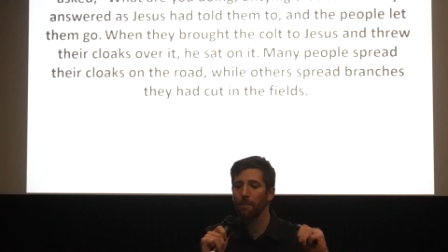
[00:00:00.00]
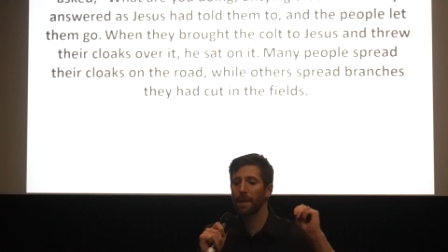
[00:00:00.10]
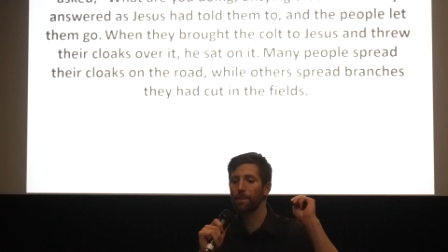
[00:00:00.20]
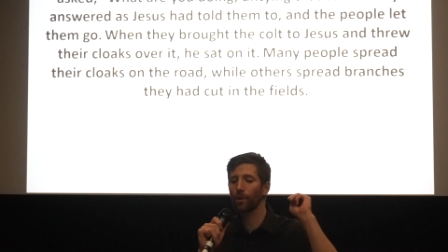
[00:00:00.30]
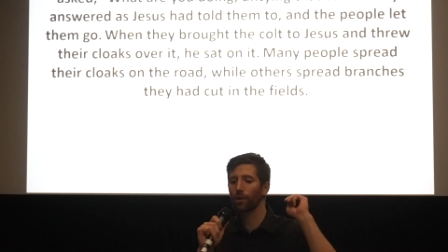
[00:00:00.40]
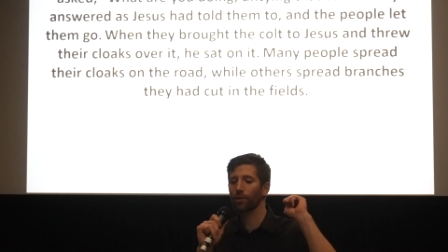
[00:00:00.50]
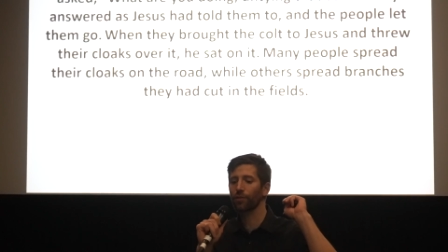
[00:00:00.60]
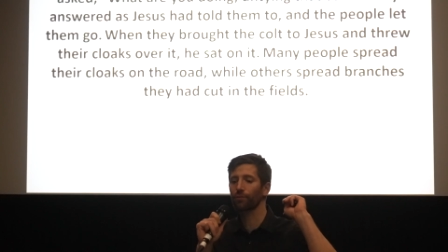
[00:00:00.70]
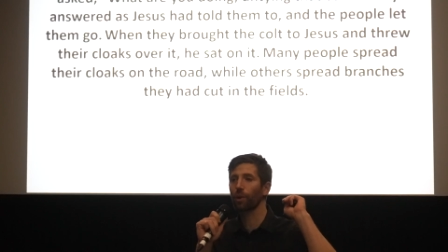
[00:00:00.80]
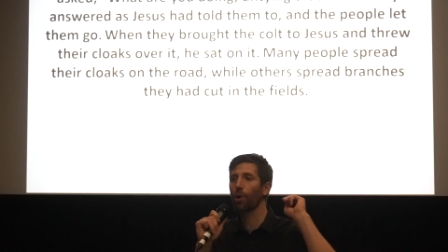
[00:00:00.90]
People are
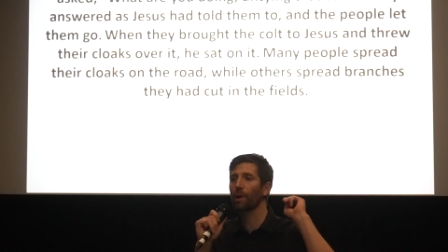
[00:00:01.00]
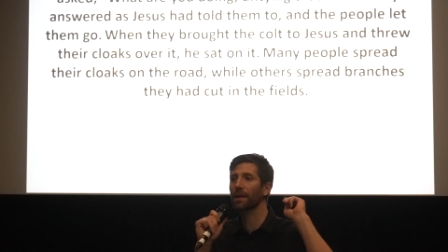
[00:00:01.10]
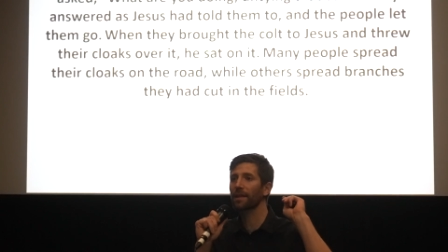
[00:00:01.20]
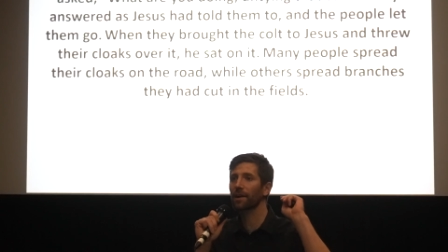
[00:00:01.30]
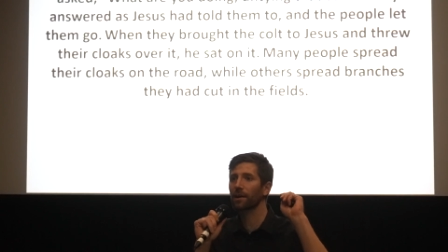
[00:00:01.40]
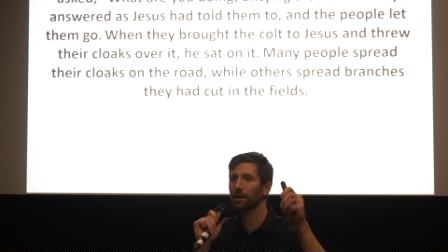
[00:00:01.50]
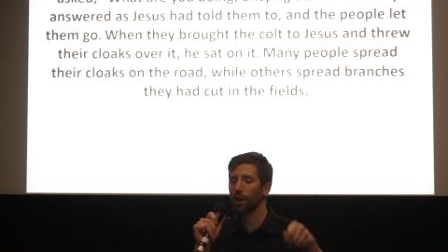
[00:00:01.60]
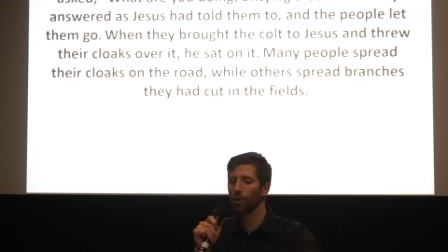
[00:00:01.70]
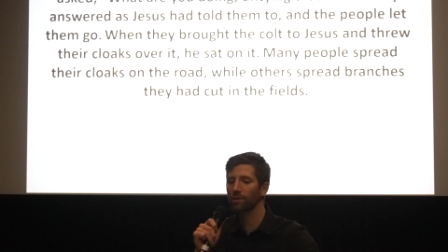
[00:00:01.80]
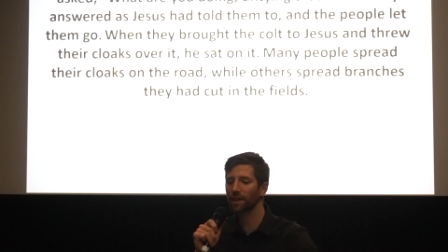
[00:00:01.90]
throwing their
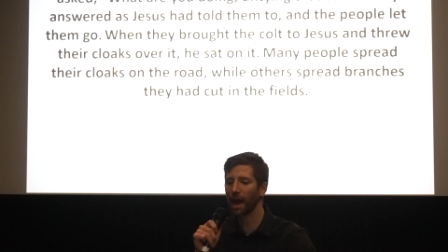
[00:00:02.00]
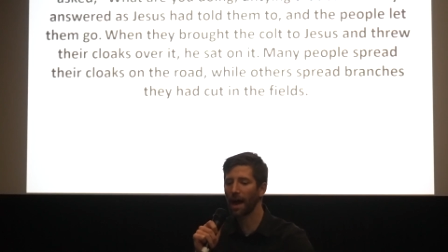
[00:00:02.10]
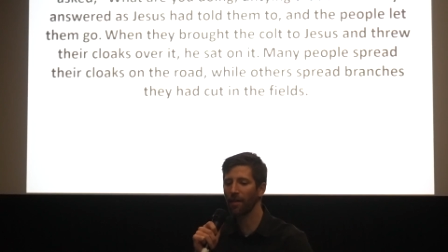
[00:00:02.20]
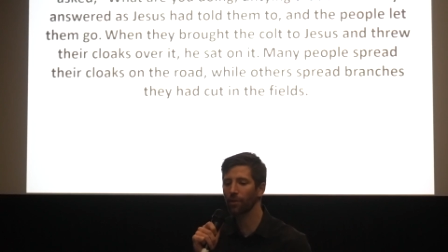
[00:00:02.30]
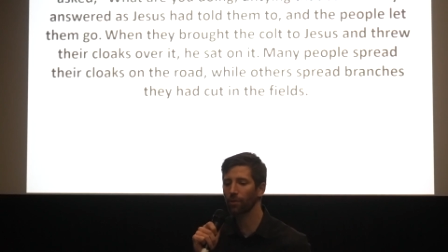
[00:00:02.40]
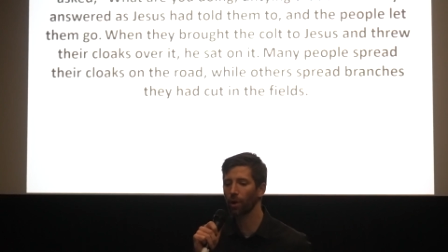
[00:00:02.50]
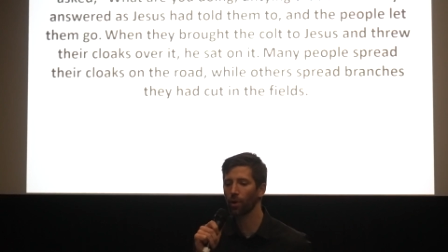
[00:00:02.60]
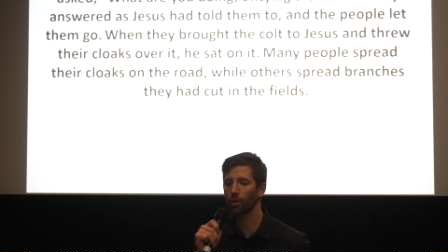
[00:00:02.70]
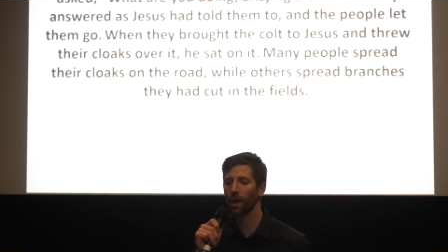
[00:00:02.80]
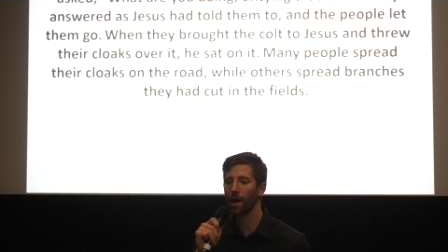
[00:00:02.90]
cloaks on the
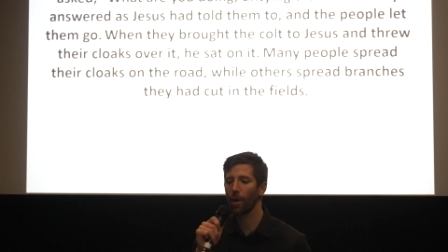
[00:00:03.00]
road,